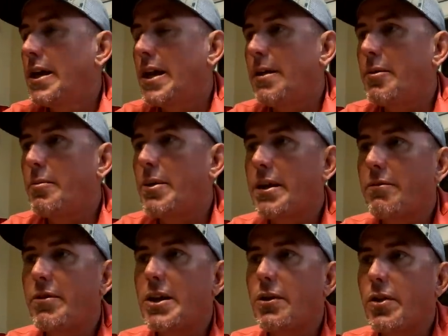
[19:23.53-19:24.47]
And I'm going to make
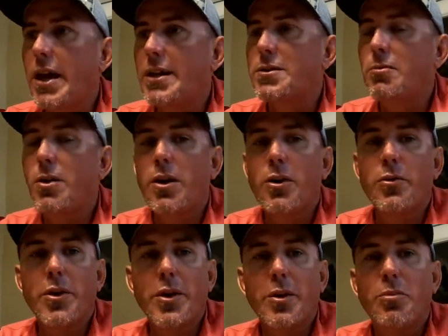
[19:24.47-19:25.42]
a video of that
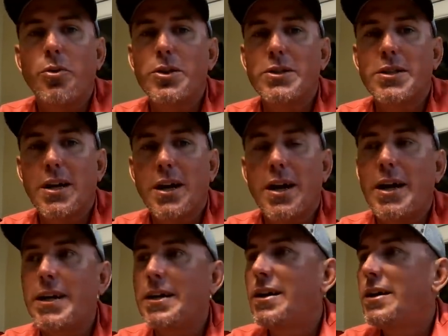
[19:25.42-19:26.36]
tomorrow. Then the boys and
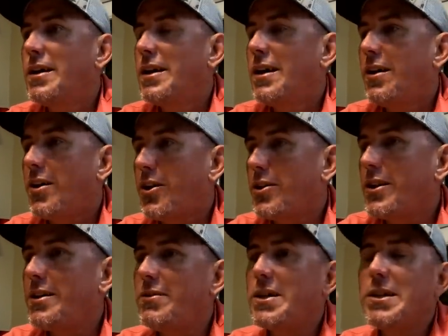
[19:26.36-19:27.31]
I are
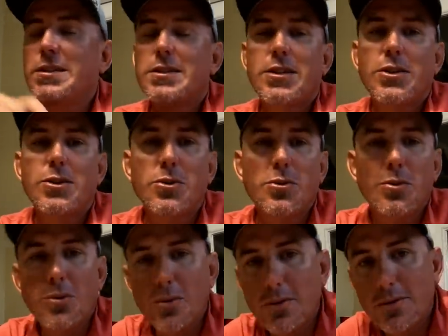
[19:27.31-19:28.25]
leaving
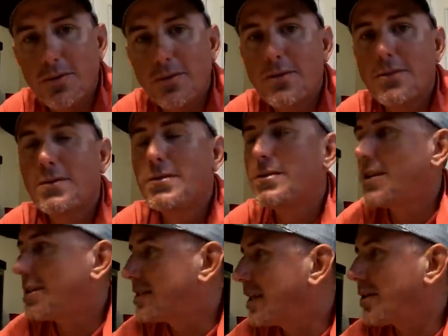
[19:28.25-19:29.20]
to
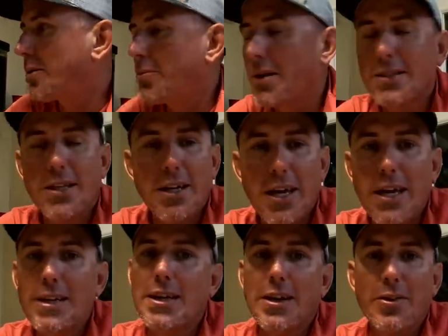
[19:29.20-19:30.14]
a secret place. I
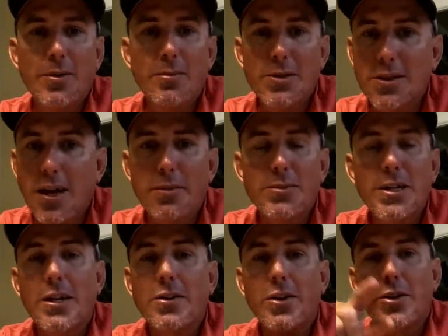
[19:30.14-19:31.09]
can't tell them. It's top
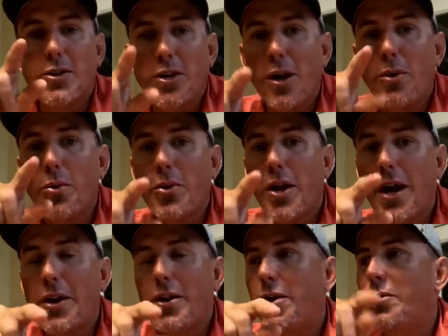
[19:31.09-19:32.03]
secret. And y'all will
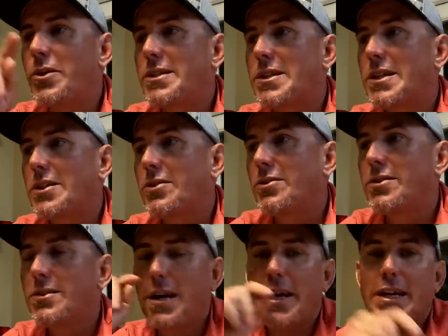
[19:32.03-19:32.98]
not know
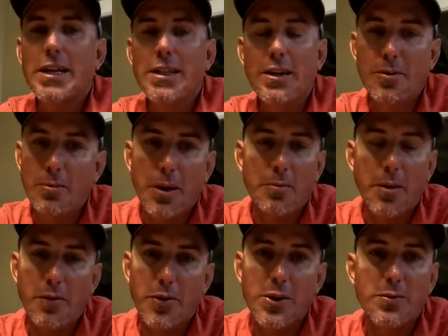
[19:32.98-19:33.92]
until I get there and make
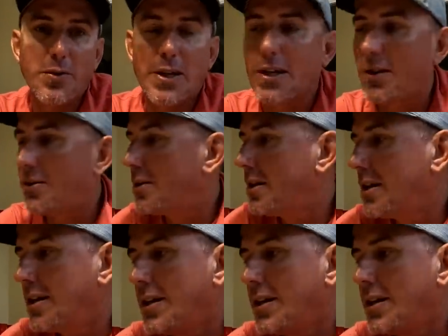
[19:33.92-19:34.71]
my first video.